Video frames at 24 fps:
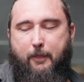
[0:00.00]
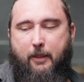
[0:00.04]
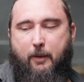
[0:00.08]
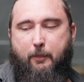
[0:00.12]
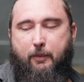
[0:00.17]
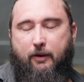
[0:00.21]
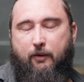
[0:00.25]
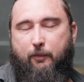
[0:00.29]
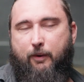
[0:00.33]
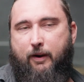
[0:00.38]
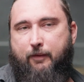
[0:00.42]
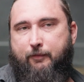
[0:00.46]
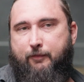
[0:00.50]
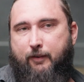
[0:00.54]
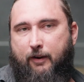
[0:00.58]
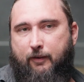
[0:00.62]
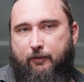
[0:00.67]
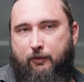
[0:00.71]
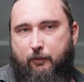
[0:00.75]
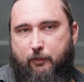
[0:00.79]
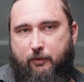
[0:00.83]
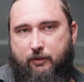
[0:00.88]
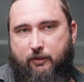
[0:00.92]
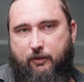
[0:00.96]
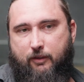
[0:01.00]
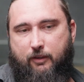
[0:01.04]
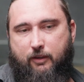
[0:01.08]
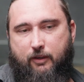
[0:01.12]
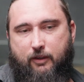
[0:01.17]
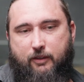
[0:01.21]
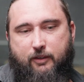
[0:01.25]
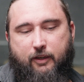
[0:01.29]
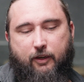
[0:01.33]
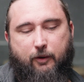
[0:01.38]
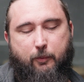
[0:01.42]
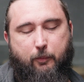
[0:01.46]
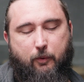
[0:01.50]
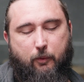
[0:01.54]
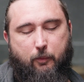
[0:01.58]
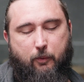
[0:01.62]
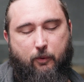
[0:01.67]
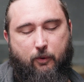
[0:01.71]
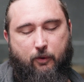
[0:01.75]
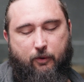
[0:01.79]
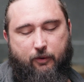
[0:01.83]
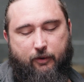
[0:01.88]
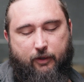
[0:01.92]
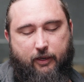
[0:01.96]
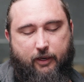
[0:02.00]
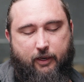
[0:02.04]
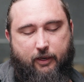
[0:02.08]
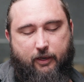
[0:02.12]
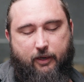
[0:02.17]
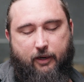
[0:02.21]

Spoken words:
my grandfather was in the Second World War in